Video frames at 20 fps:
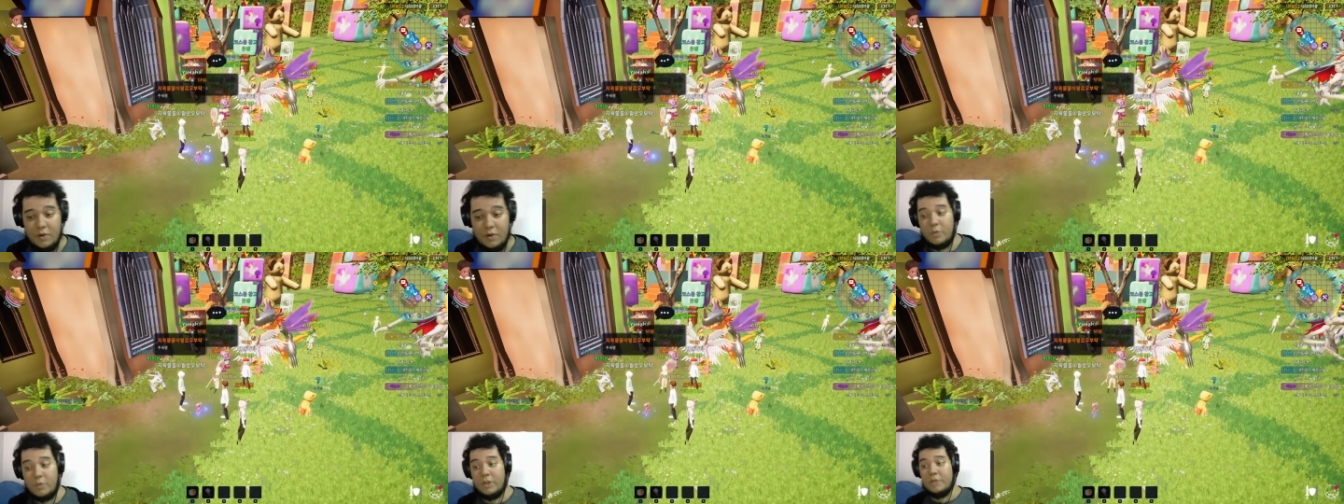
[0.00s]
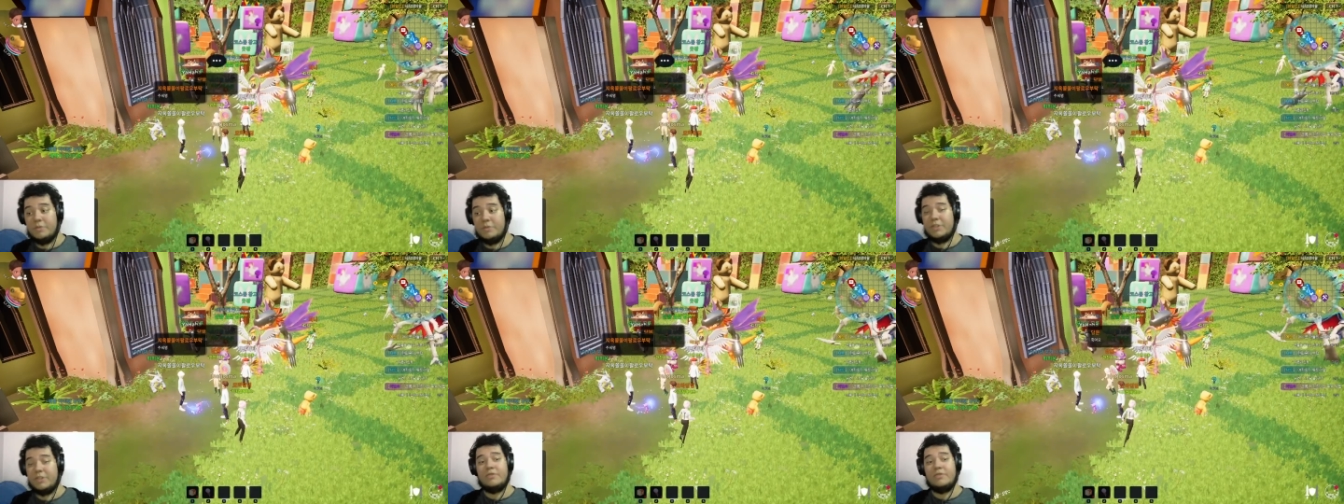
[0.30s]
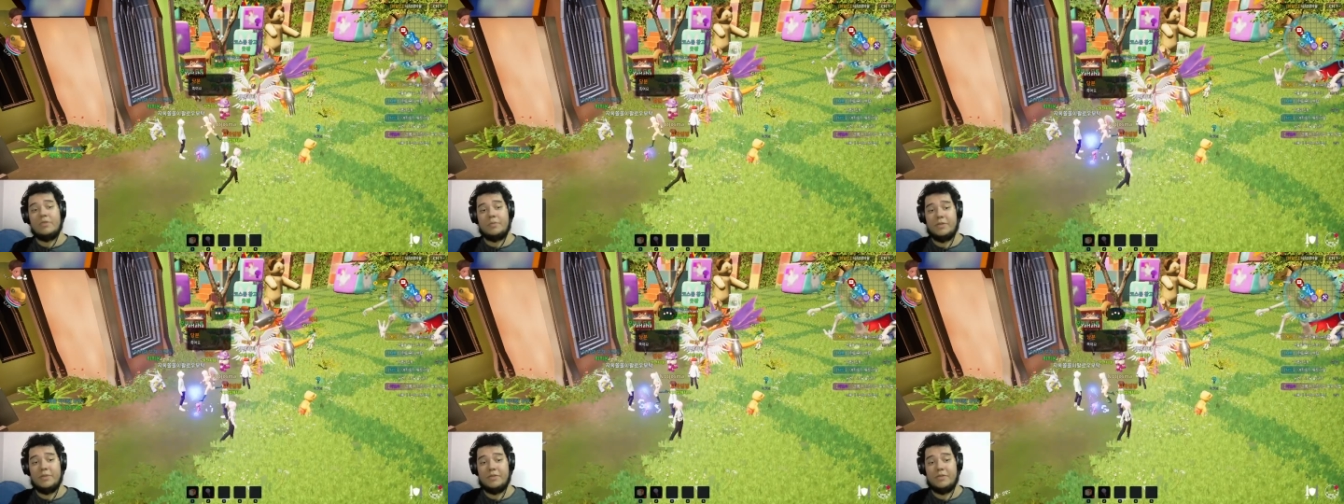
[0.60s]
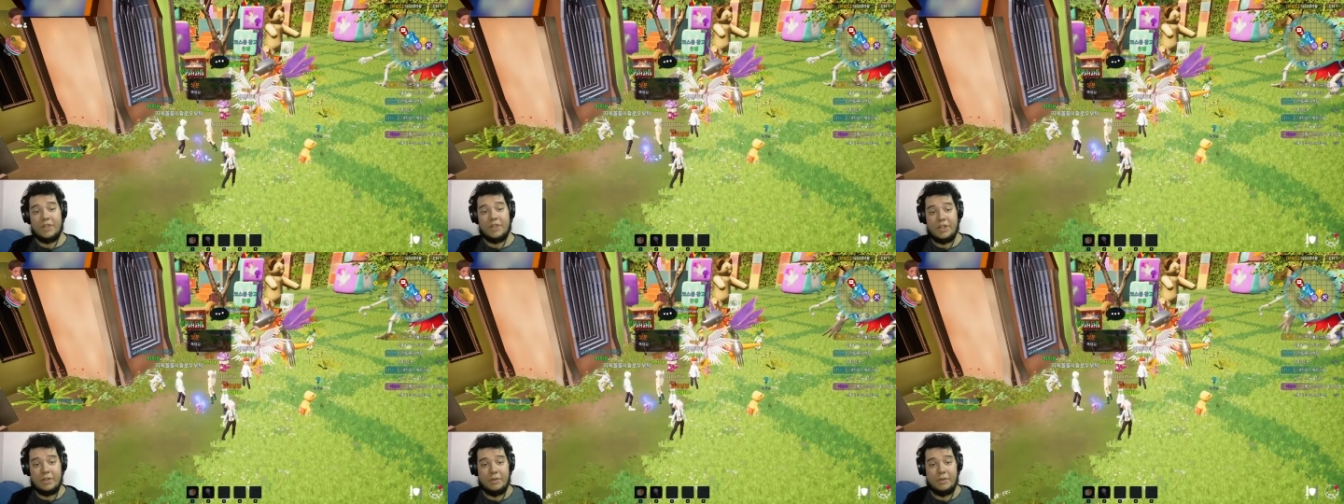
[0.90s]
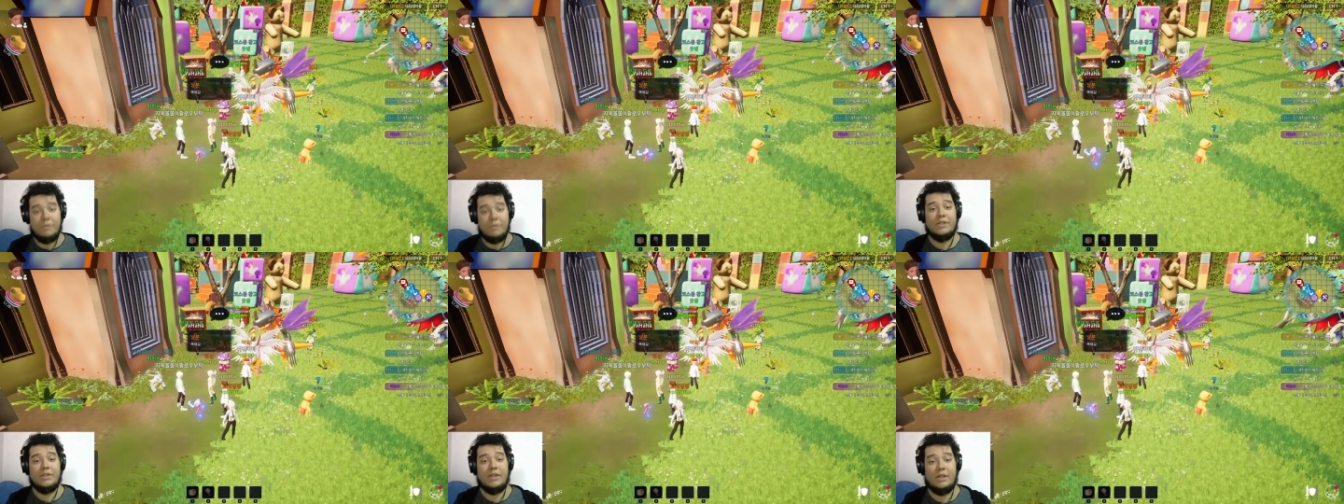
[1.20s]
When the Machinedramon
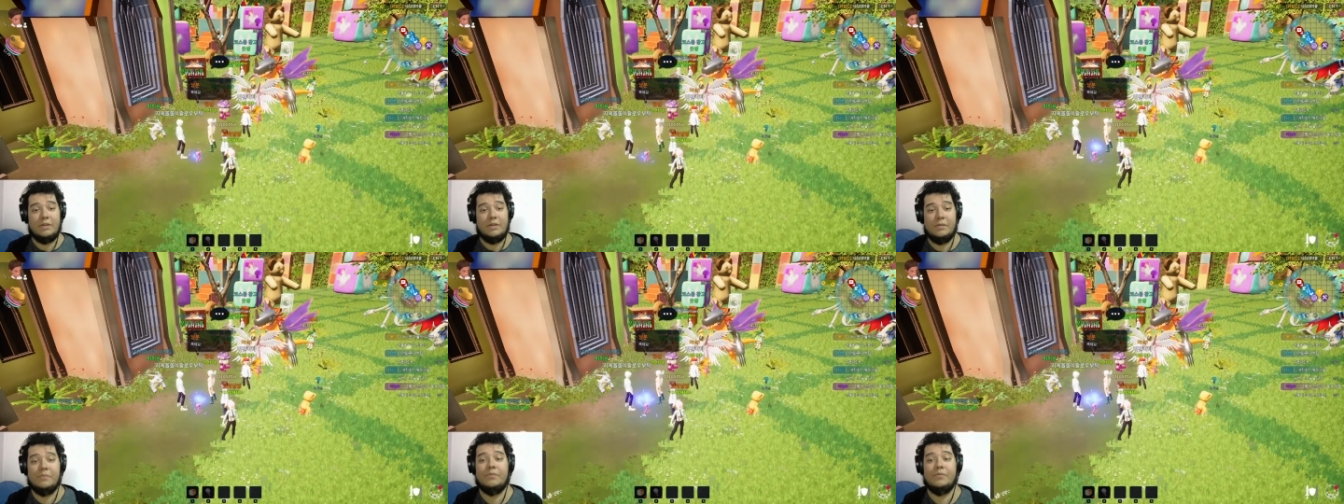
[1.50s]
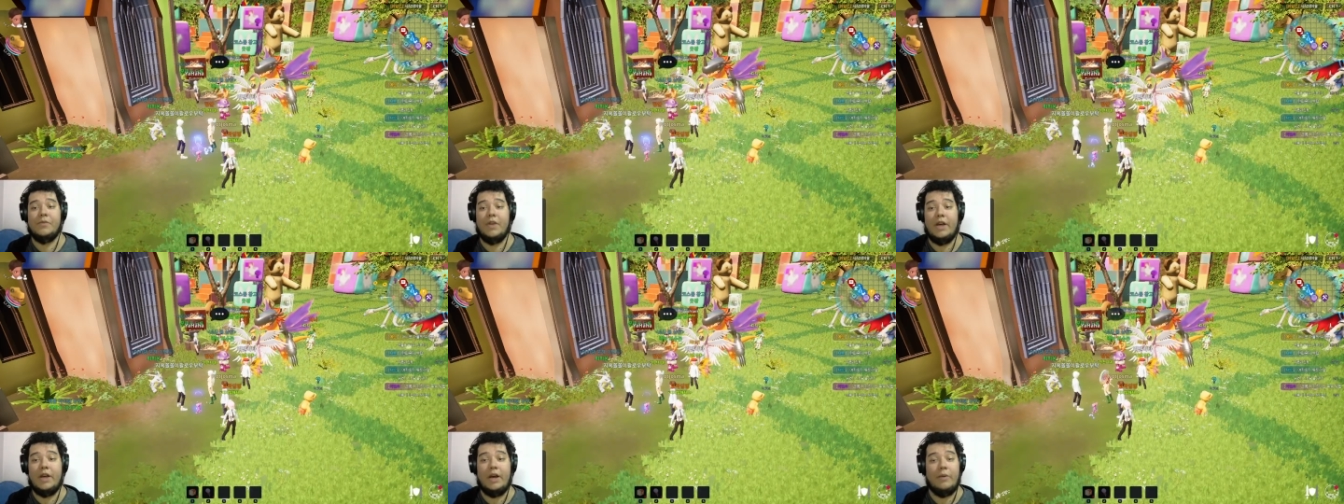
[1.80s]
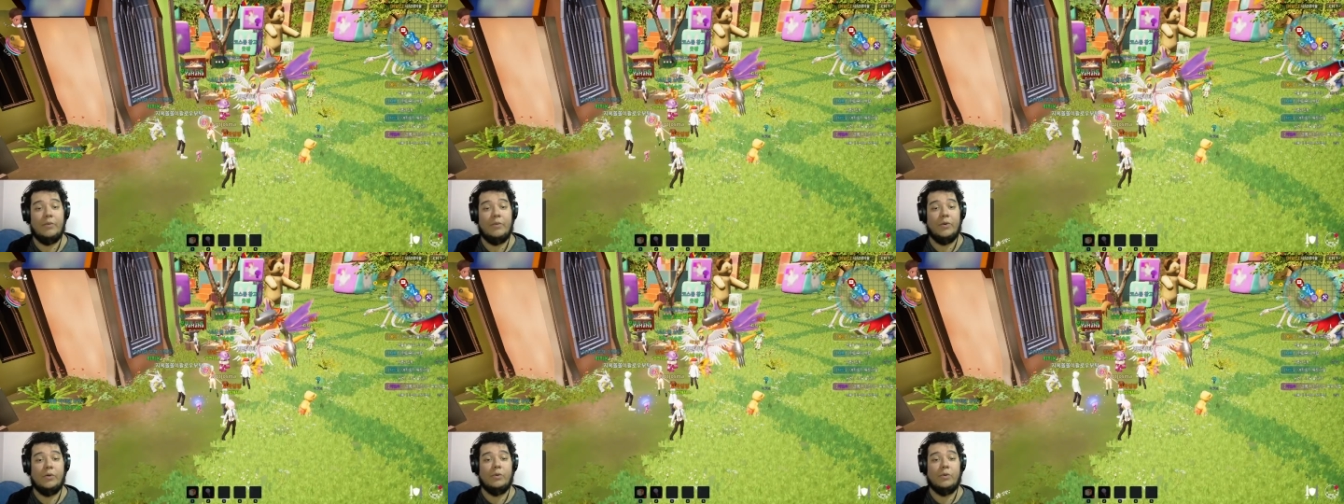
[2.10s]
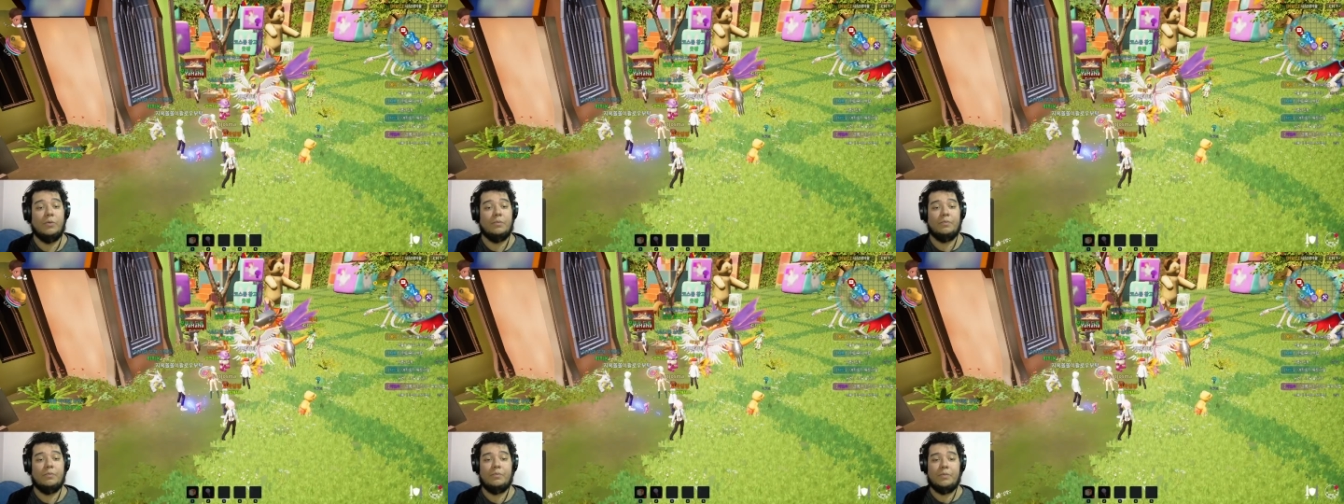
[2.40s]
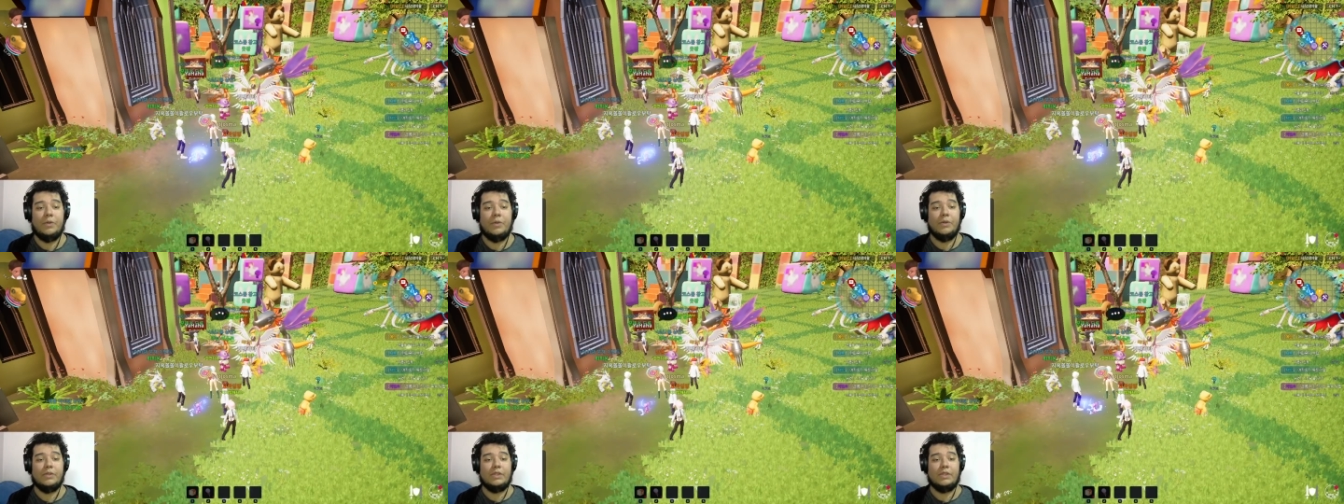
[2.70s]
video is out, I will
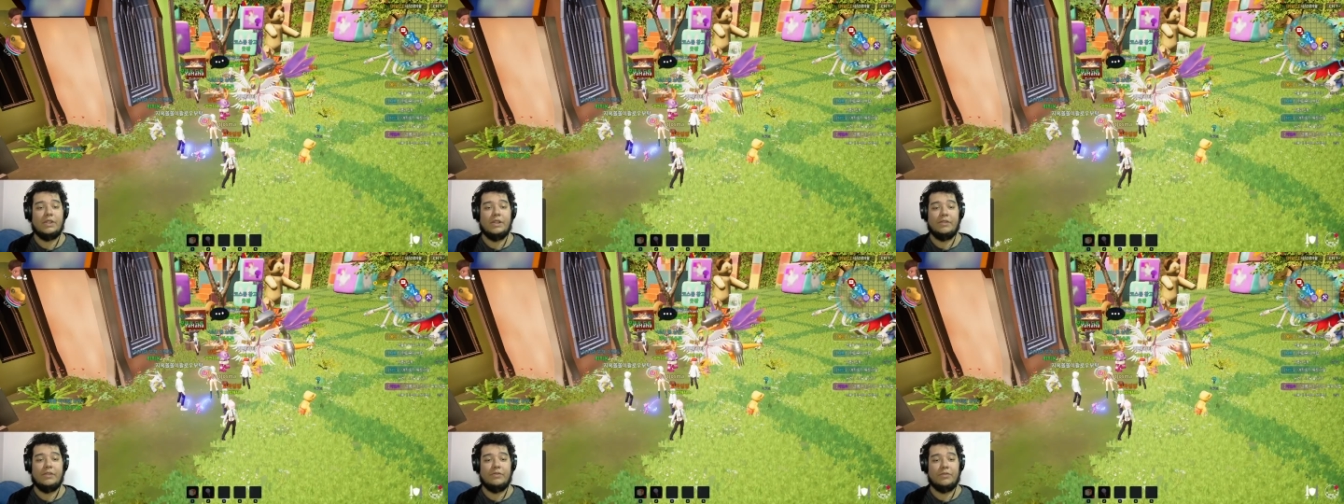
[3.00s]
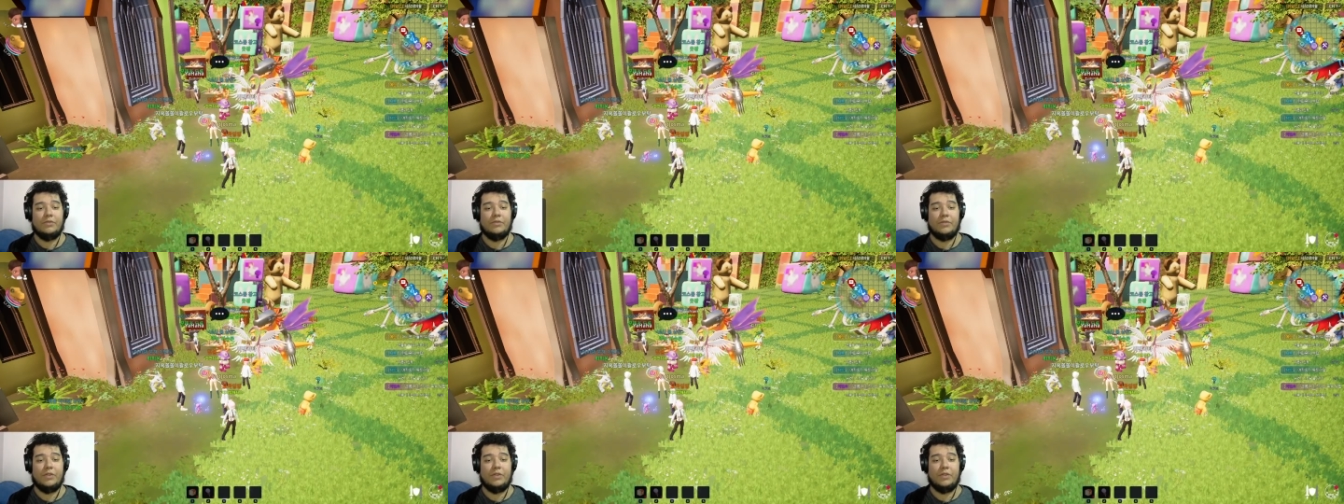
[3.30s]
post the info for